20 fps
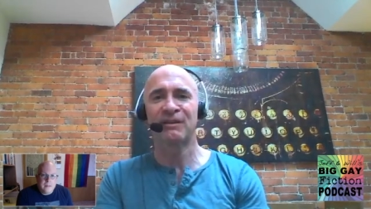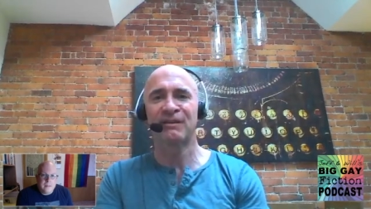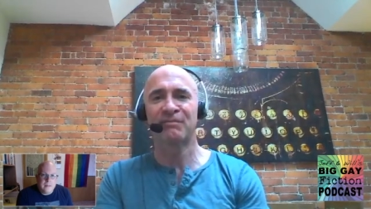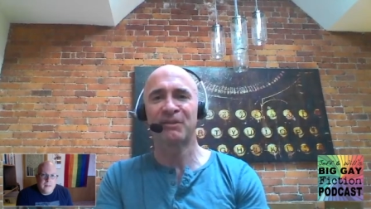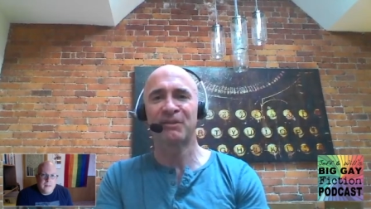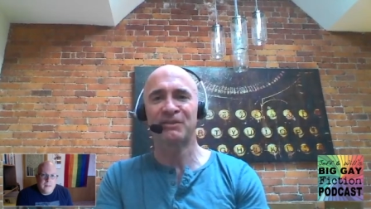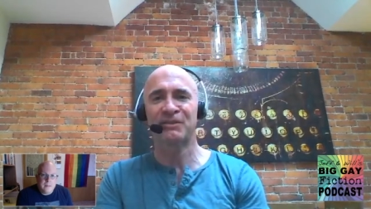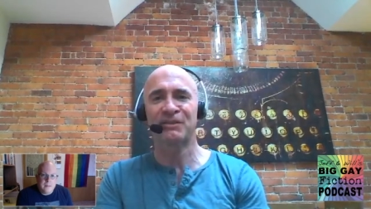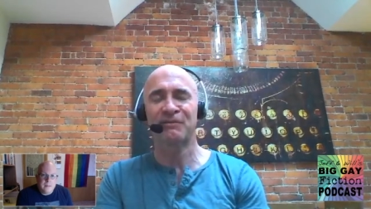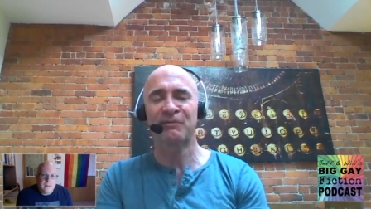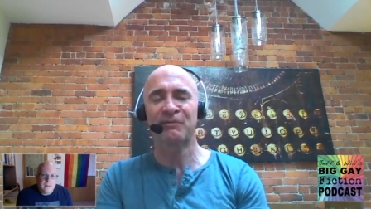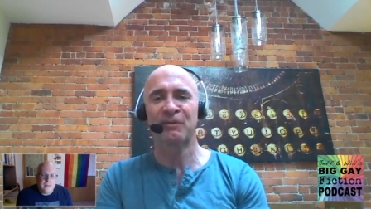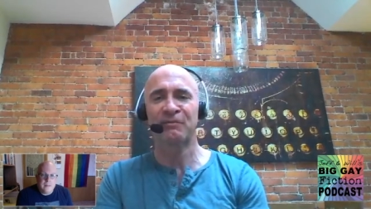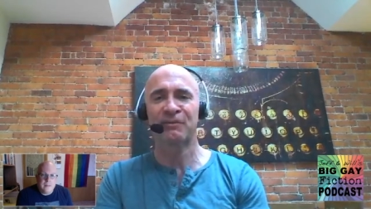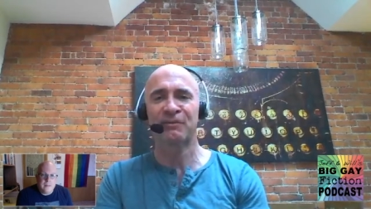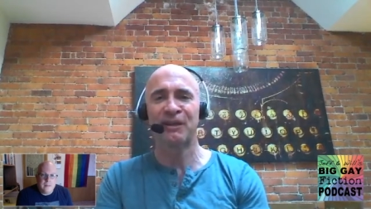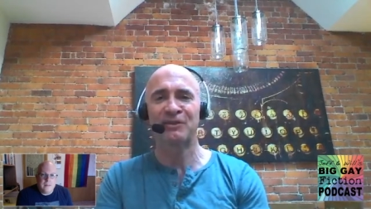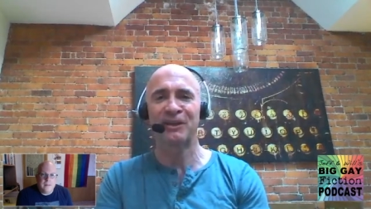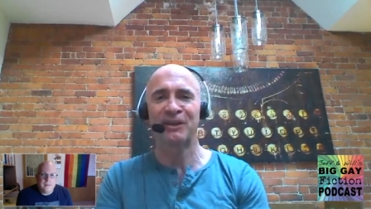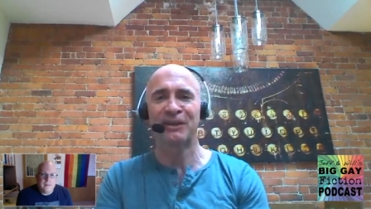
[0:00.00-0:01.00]
especially for a
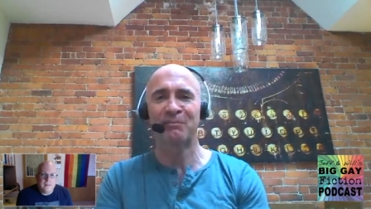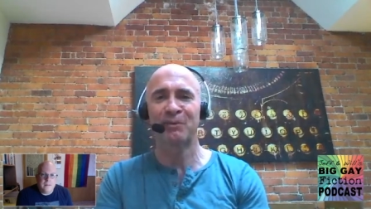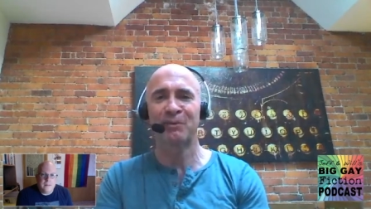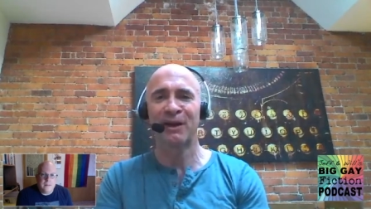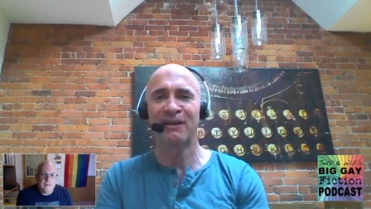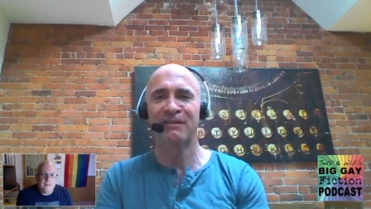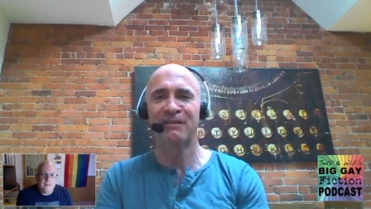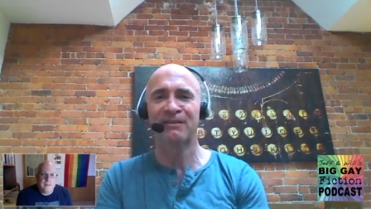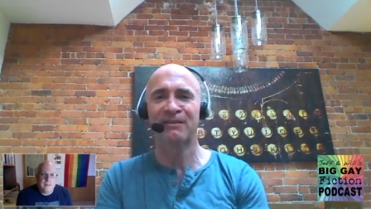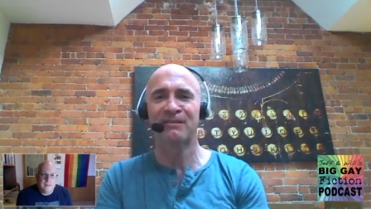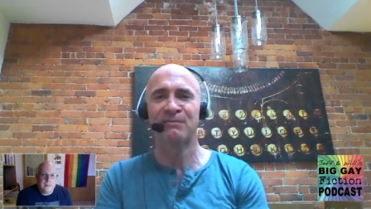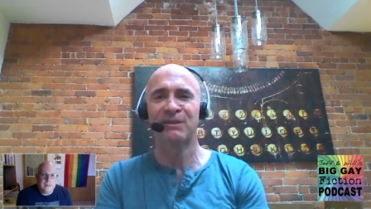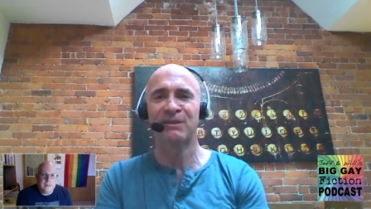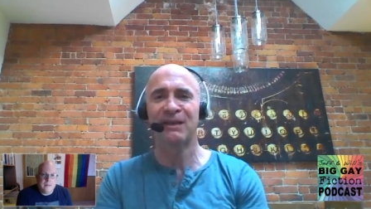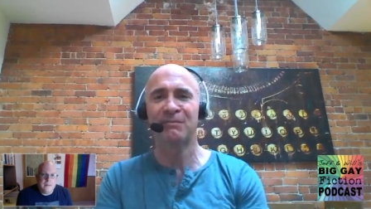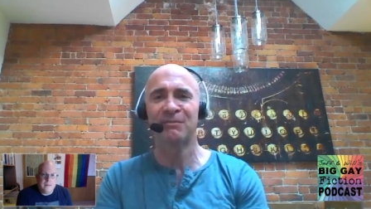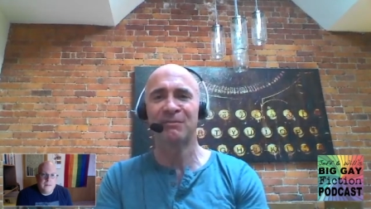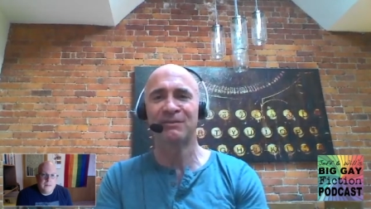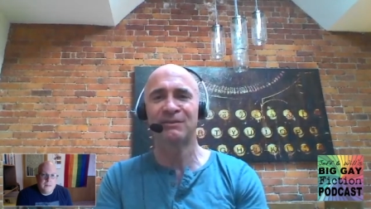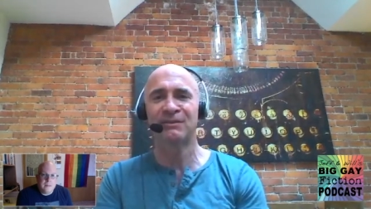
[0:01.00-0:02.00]
fledgling press to be
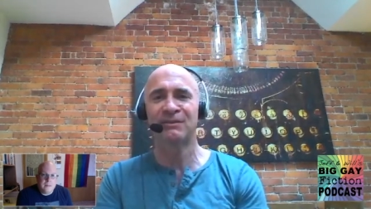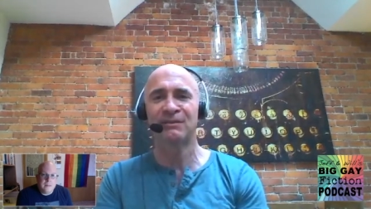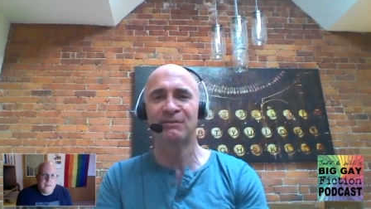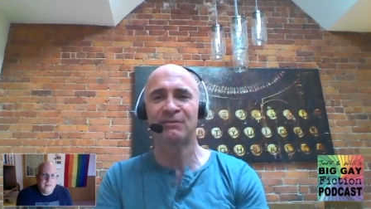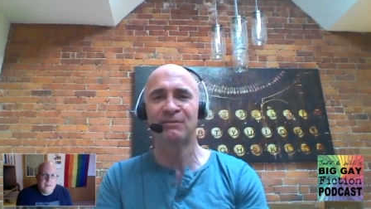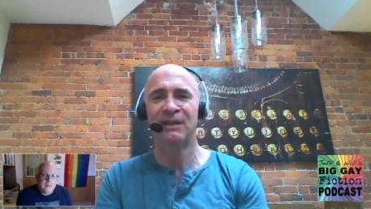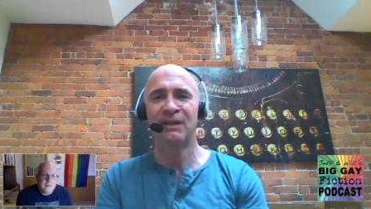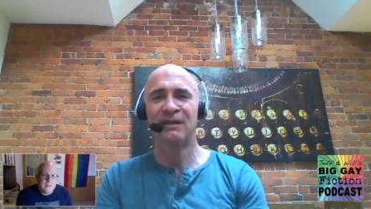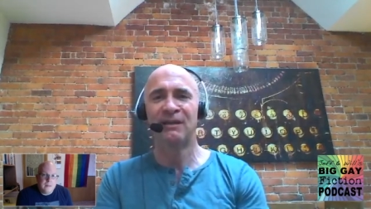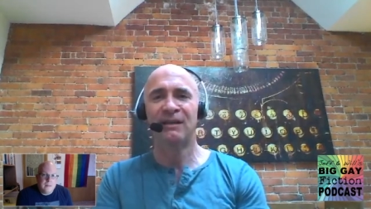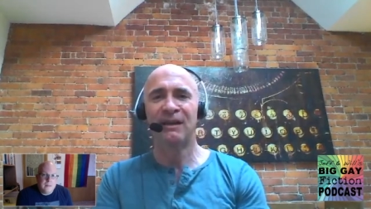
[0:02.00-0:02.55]
able to